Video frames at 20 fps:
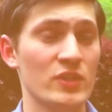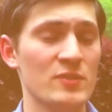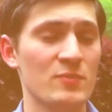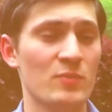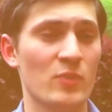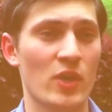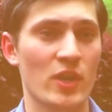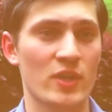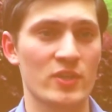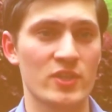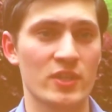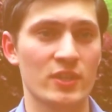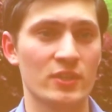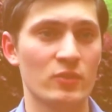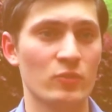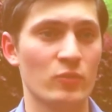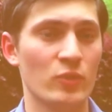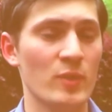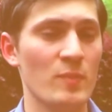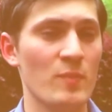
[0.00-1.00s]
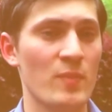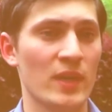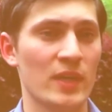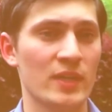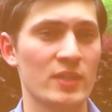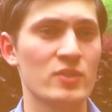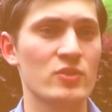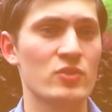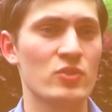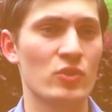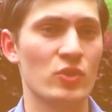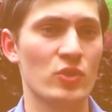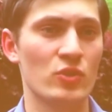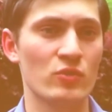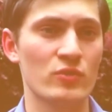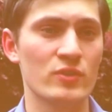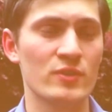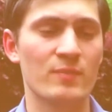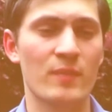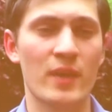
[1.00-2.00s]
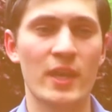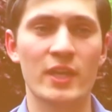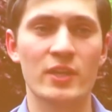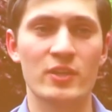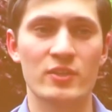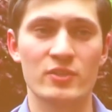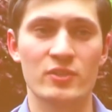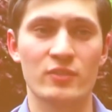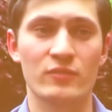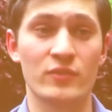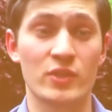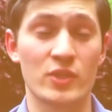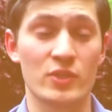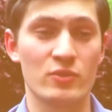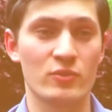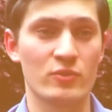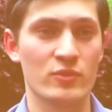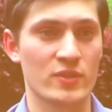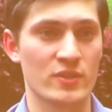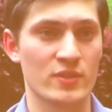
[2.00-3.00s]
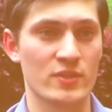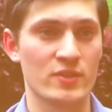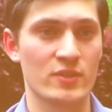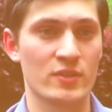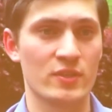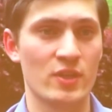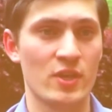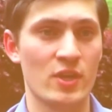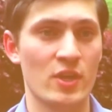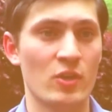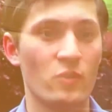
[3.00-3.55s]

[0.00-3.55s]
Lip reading: For this project, we plan to use Microsoft resources.